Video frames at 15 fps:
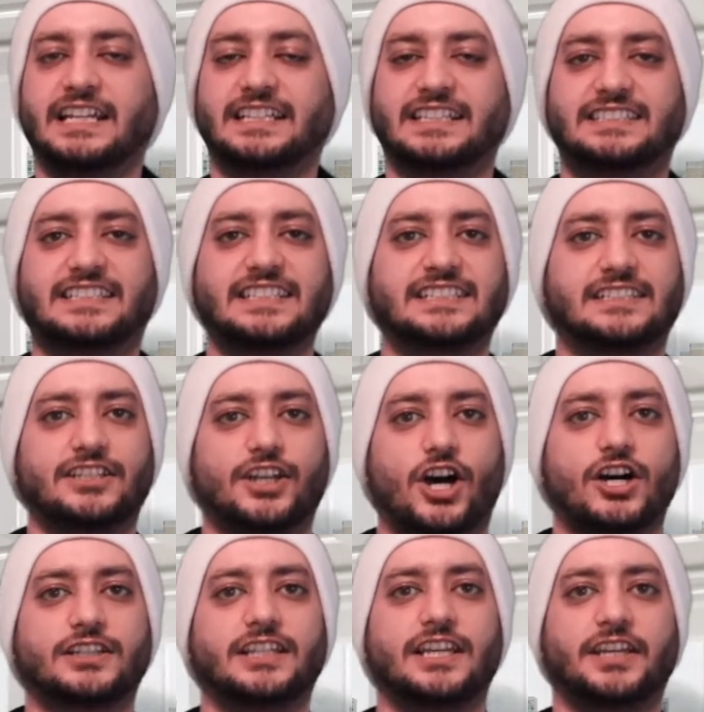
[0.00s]
This is
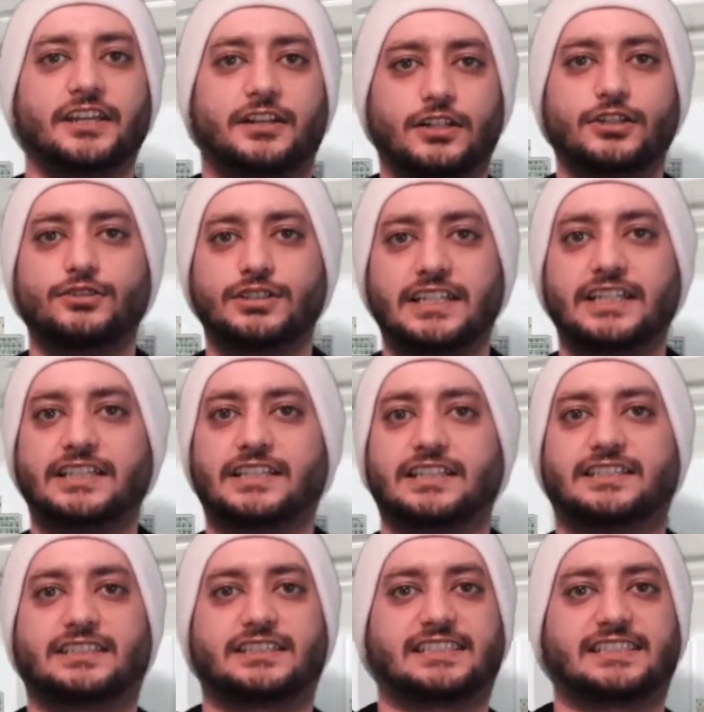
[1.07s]
not including the